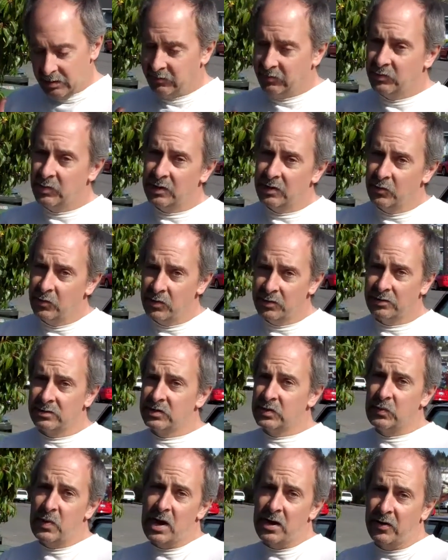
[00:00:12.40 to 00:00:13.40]
Everybody
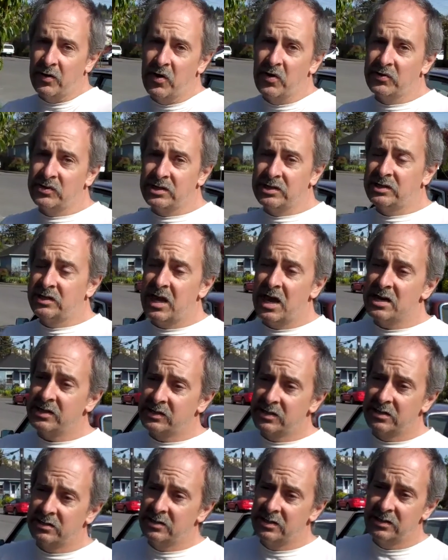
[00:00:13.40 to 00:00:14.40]
wonders about hoses,
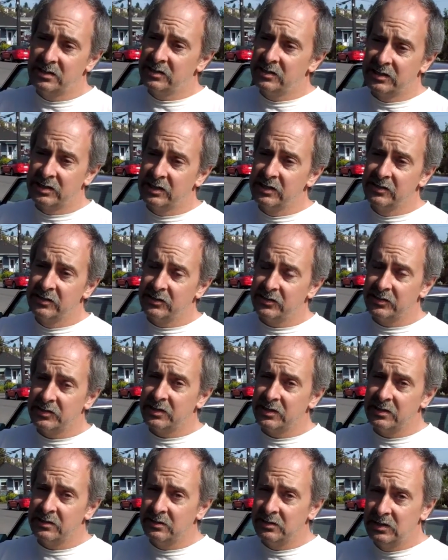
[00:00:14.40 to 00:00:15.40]
gaskets, and
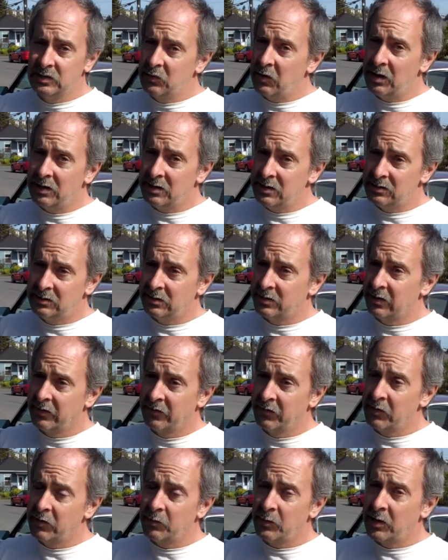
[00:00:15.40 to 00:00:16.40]
seals, and do I need to
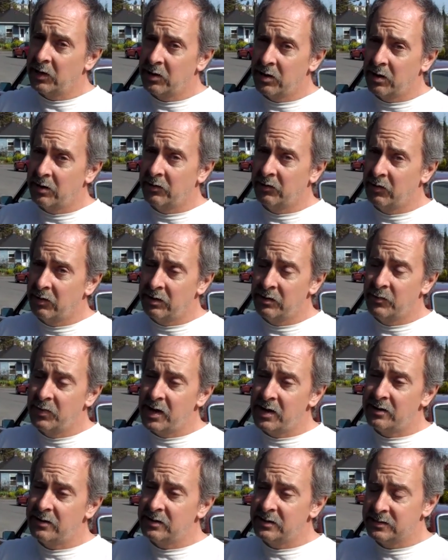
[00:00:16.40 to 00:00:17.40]
convert my car to run on
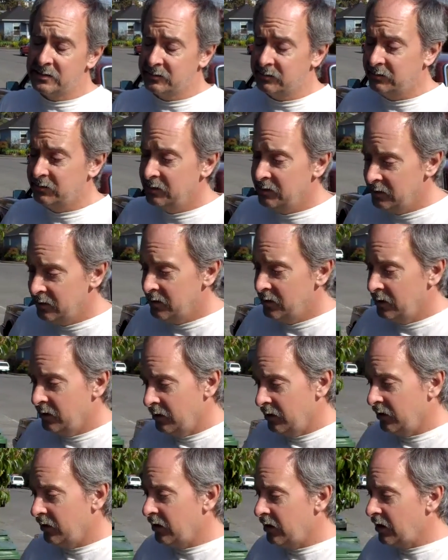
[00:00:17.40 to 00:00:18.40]
biodiesel?
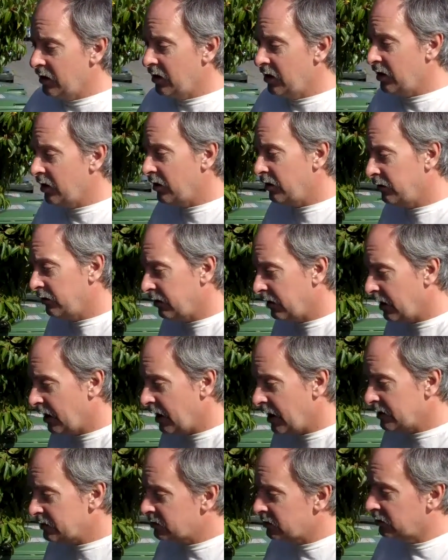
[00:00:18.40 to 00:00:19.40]
The
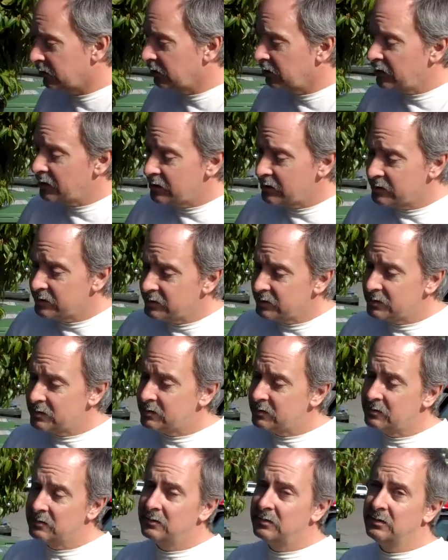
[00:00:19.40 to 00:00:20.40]
answer
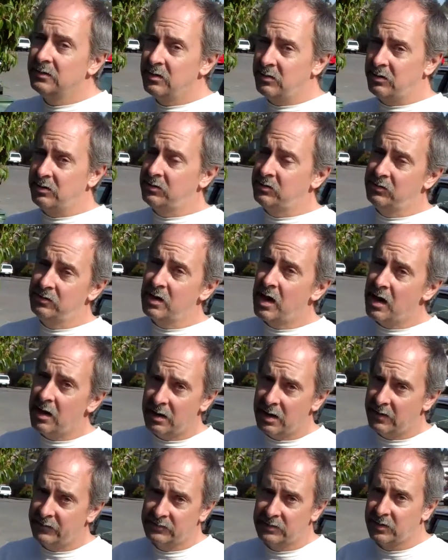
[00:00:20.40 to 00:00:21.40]
is no, you do
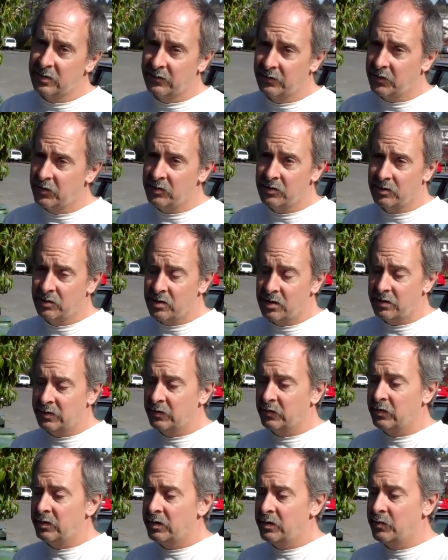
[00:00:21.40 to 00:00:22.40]
not have to convert your
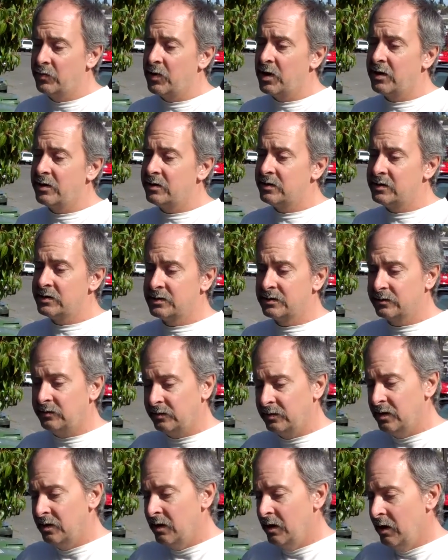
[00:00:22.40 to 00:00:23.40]
car to run on biodiesel.